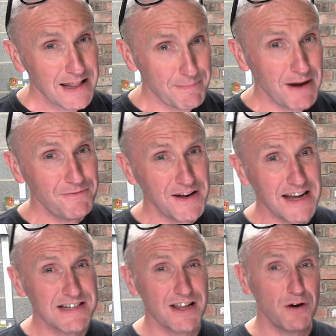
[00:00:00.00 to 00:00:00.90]
The main thing
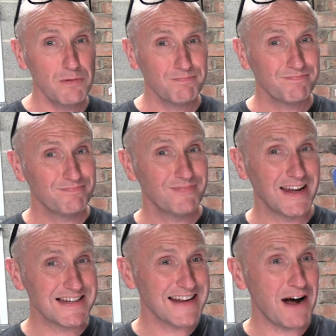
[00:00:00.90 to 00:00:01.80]
is though,
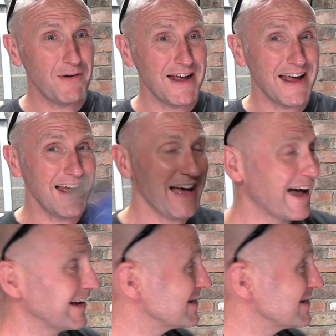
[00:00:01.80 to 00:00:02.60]
it's now here and